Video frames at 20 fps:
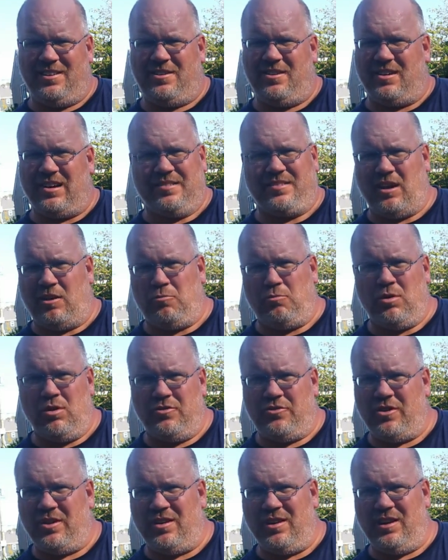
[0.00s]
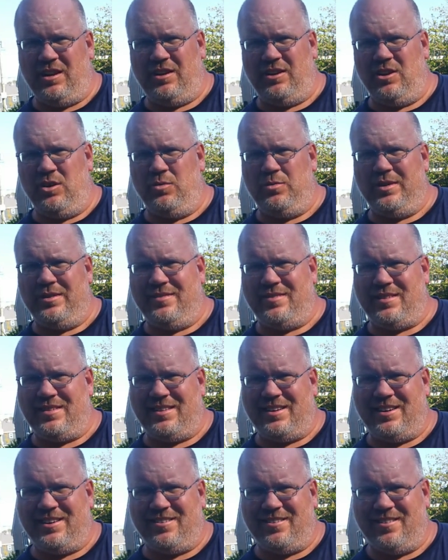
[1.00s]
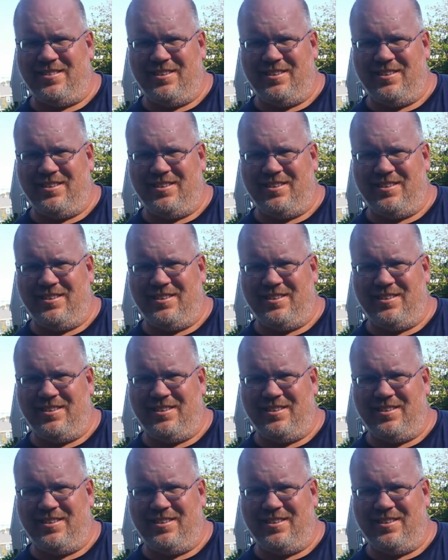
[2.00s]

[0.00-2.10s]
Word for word: because I don't want to drill any new ones in there,